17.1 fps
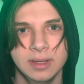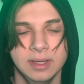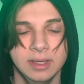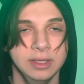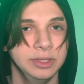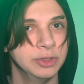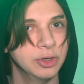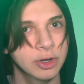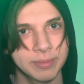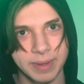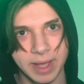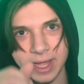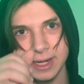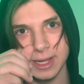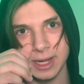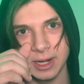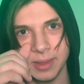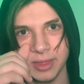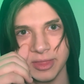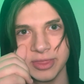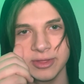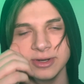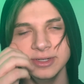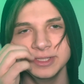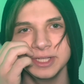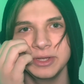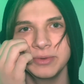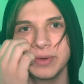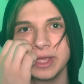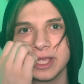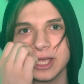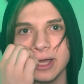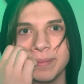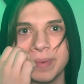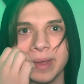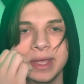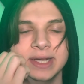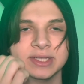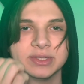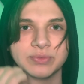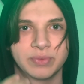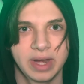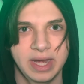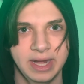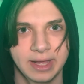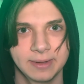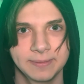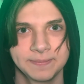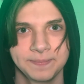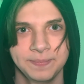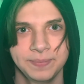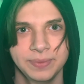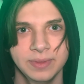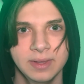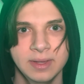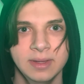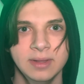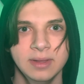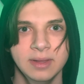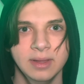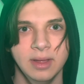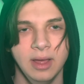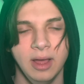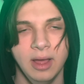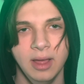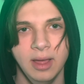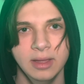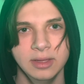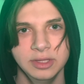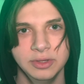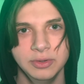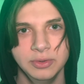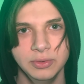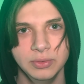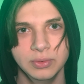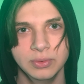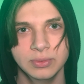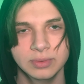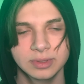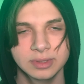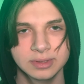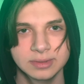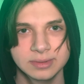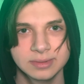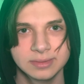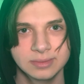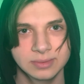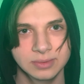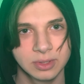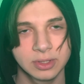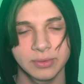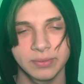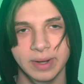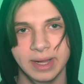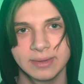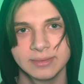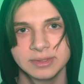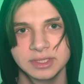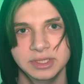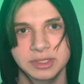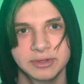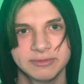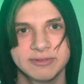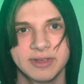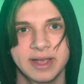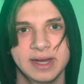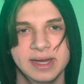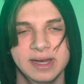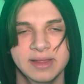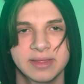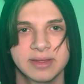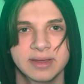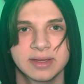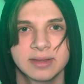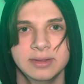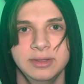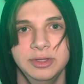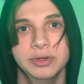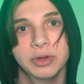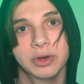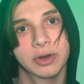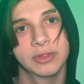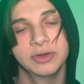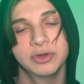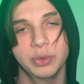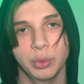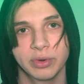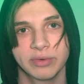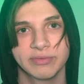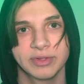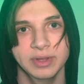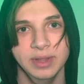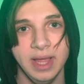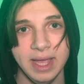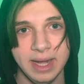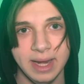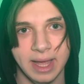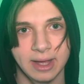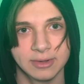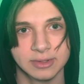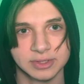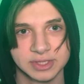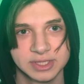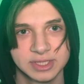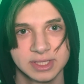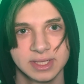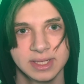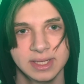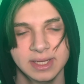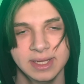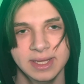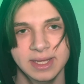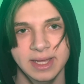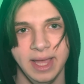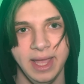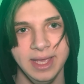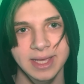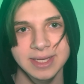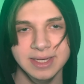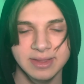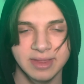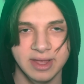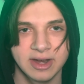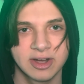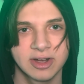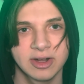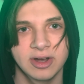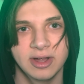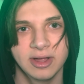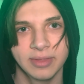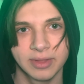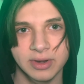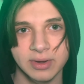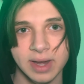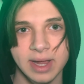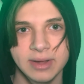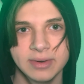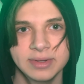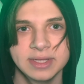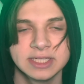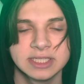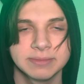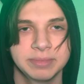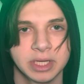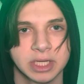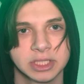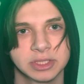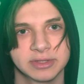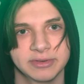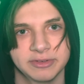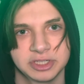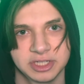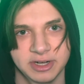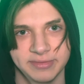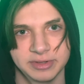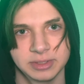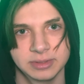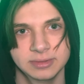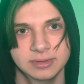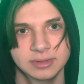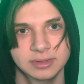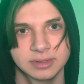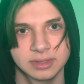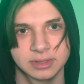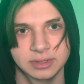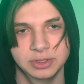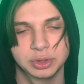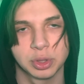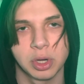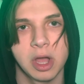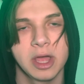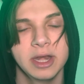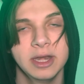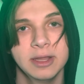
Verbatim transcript: You go to bed, and on the third day you wake up and it's raining. You look around, you don't find anything. You go to the door of the lighthouse, and there on the ground is a picture of a shovel drawn.